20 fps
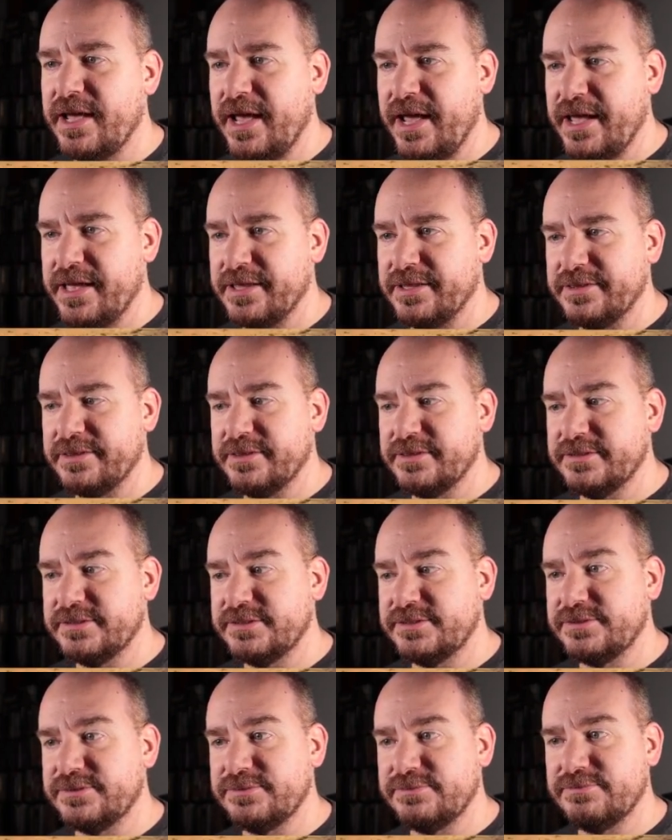
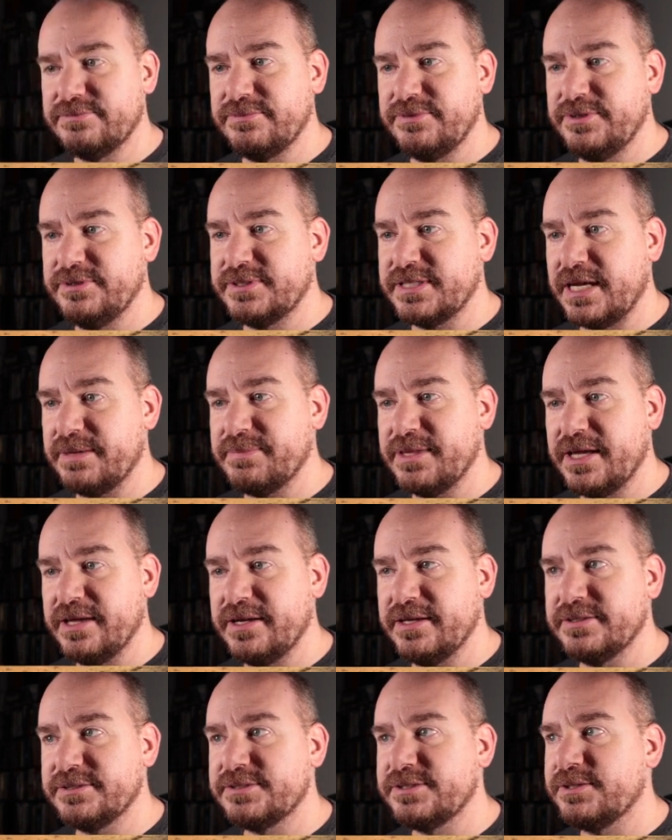and you type that
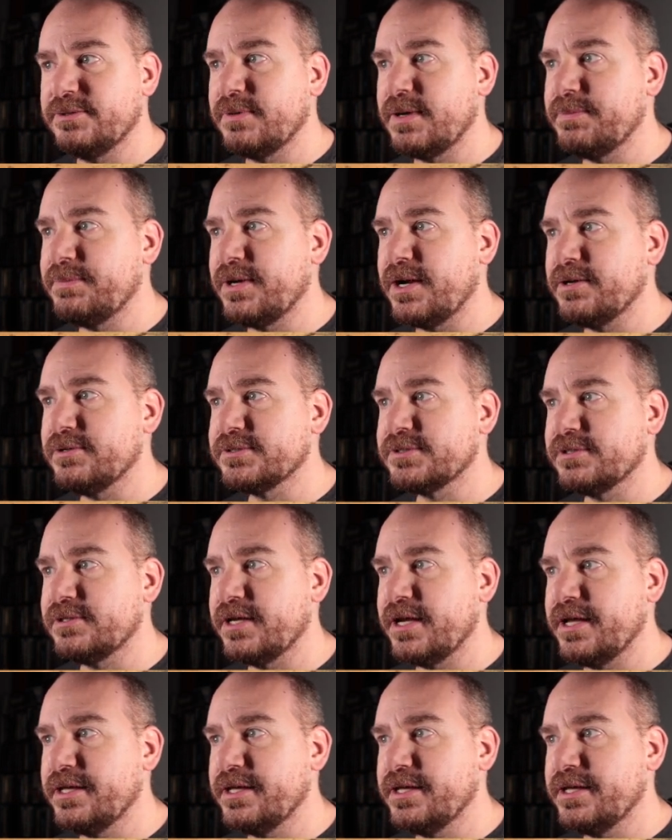into your web browser